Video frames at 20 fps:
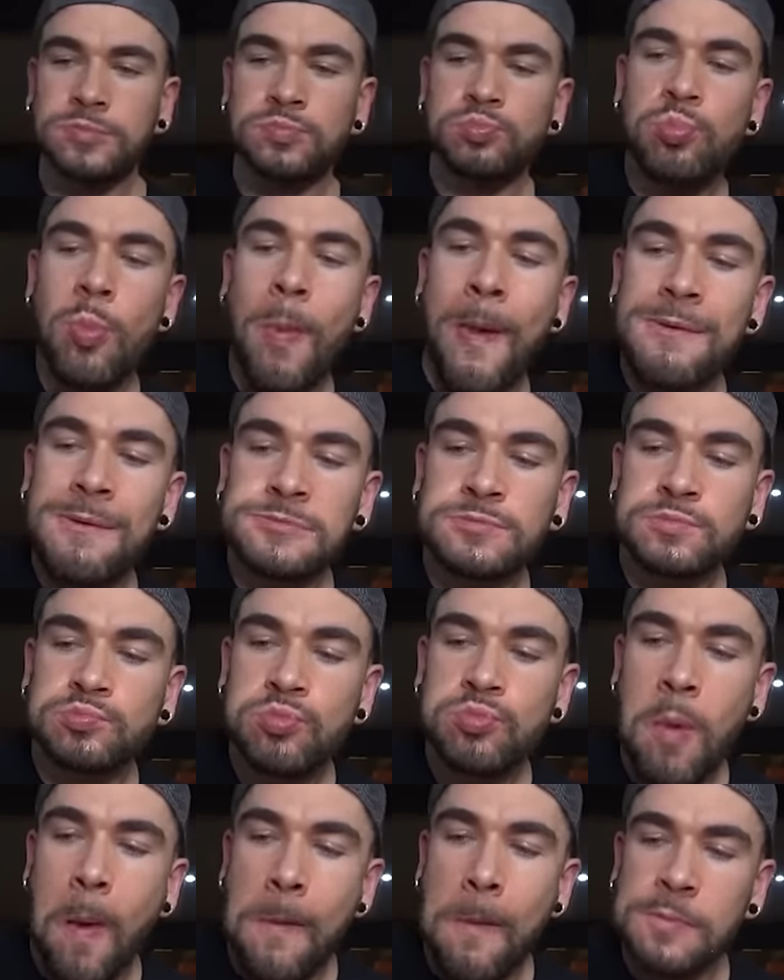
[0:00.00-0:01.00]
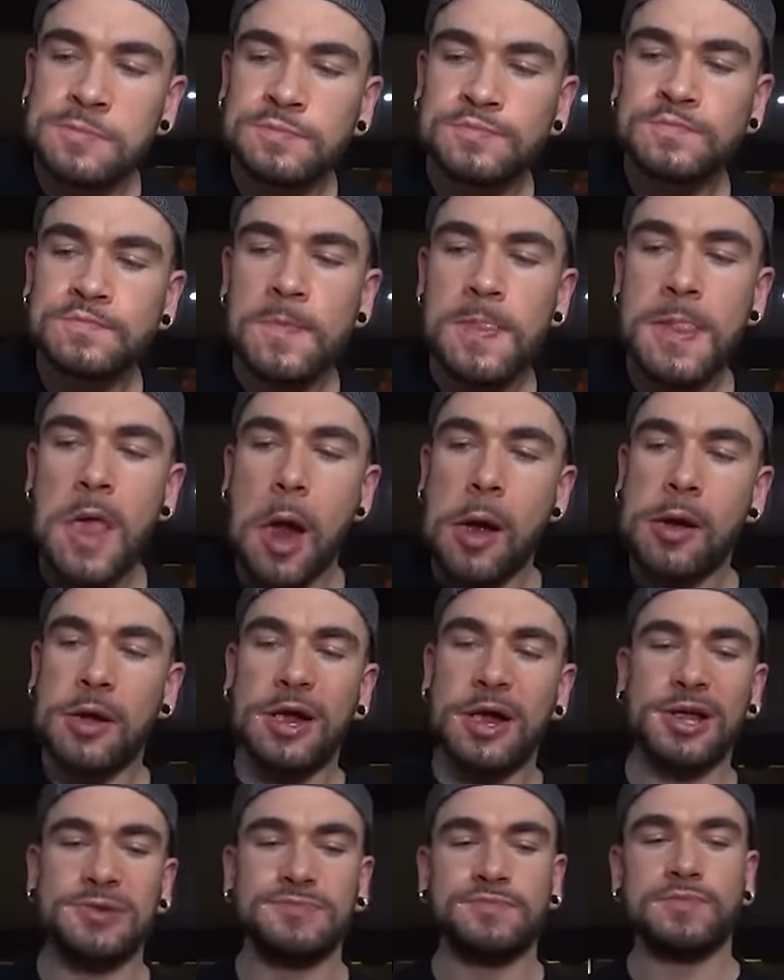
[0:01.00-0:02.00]
I'm excited to go see what an
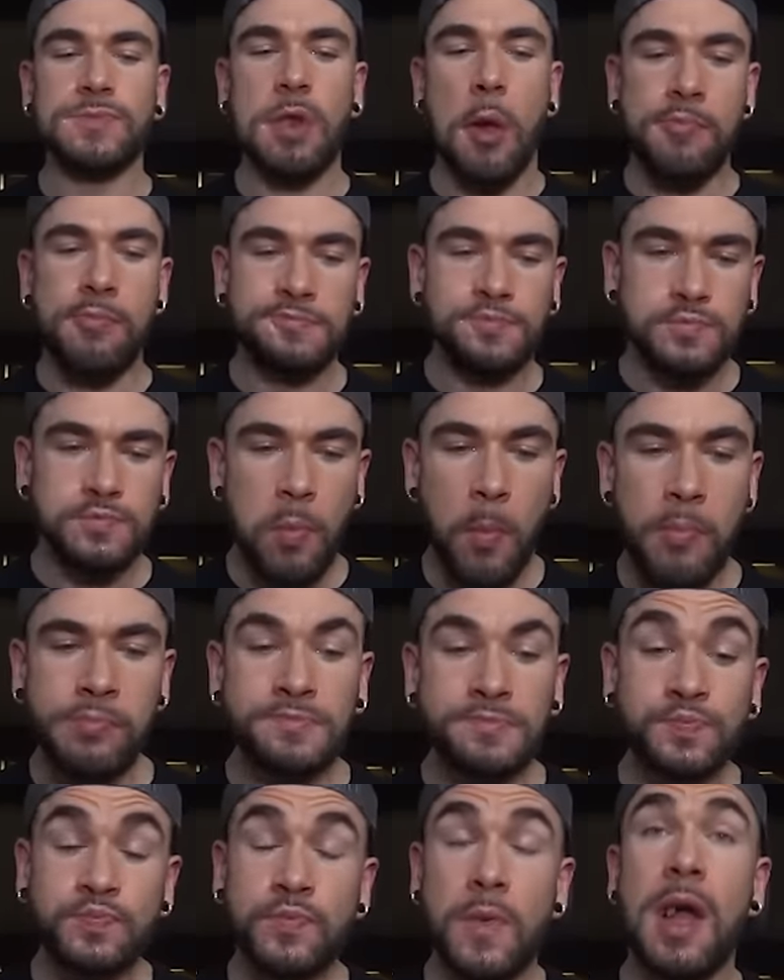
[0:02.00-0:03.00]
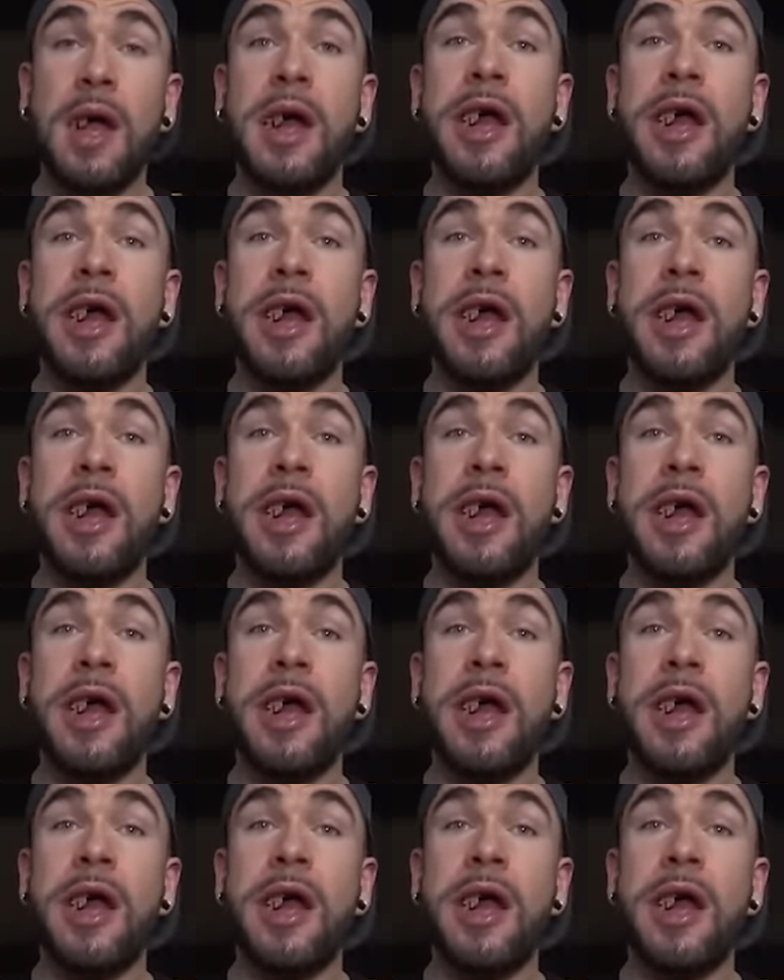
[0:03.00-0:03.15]
English or British pub's like in